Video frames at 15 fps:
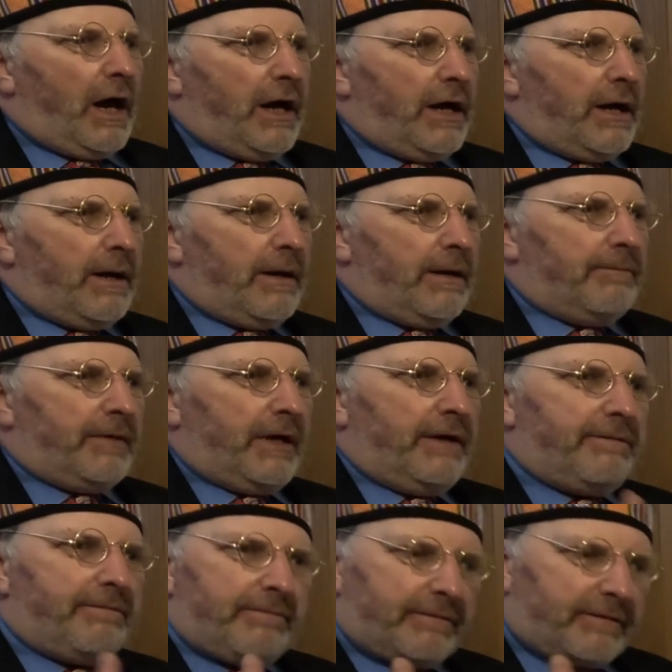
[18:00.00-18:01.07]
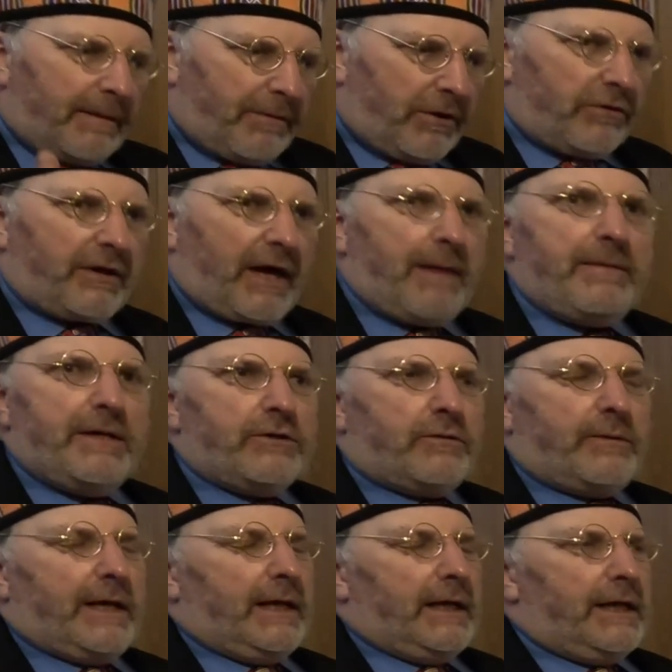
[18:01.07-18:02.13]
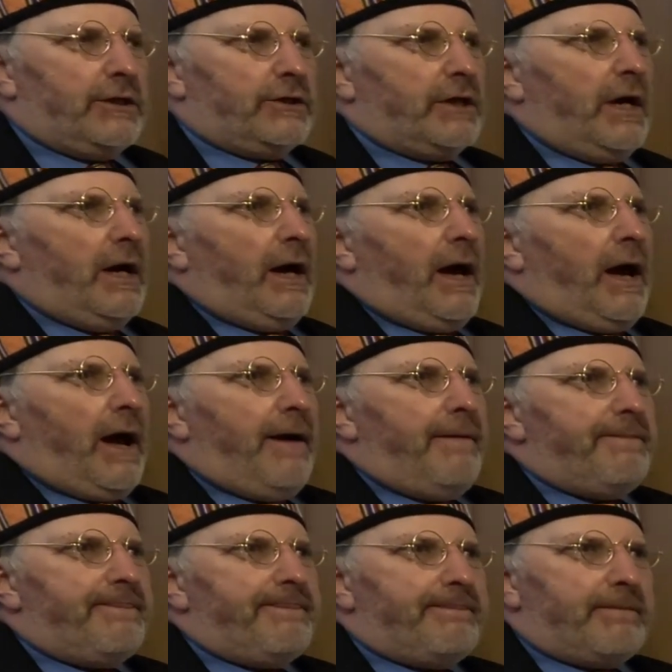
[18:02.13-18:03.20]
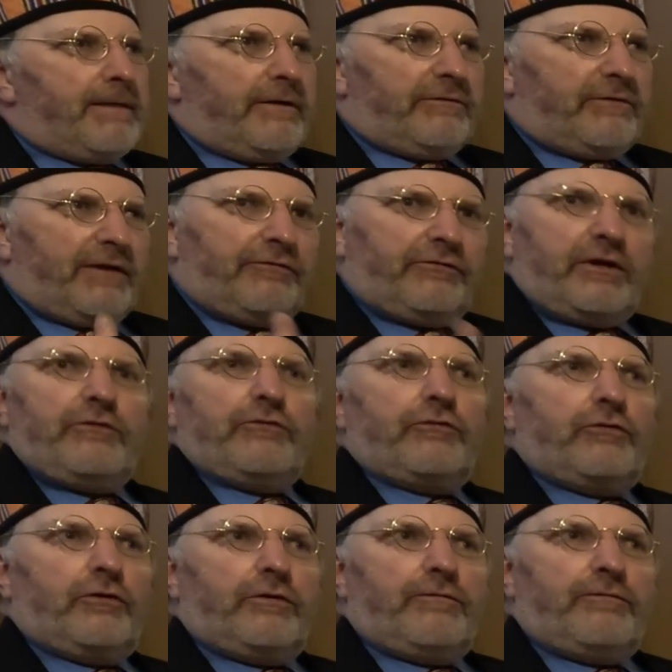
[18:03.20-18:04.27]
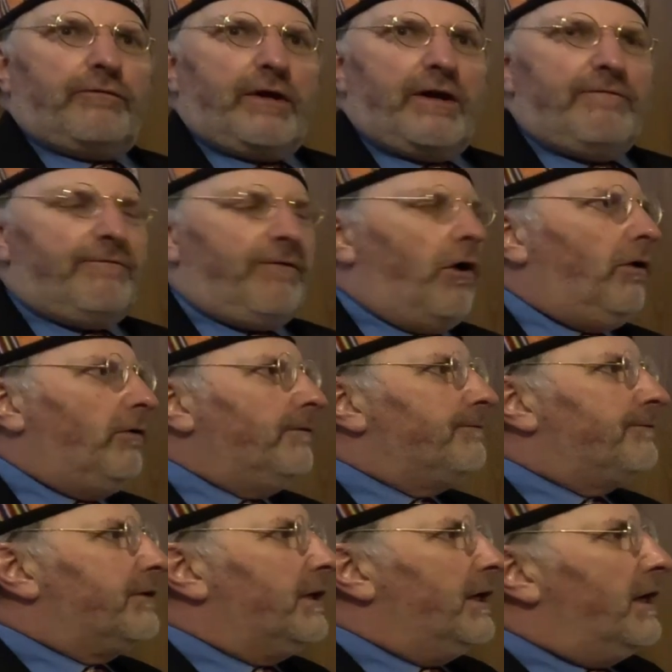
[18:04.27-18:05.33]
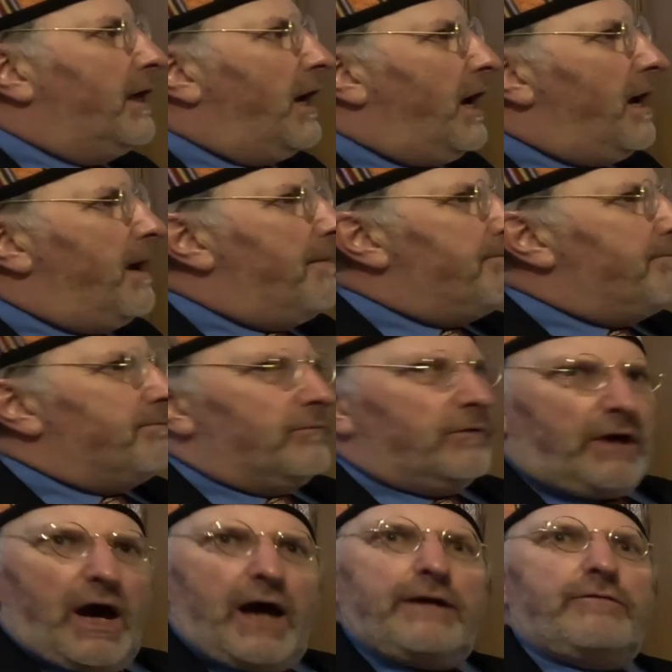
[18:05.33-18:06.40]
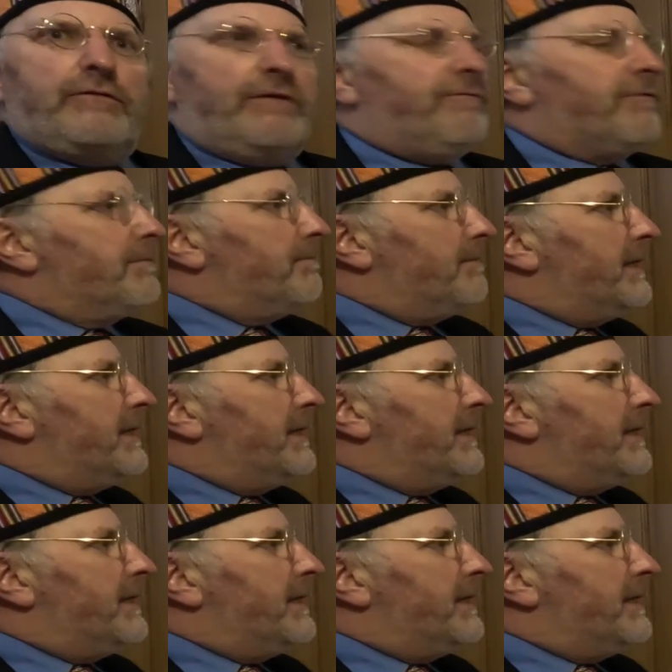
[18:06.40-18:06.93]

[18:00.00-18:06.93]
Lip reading: And they both came into English, and they've since sort of evolved kind of different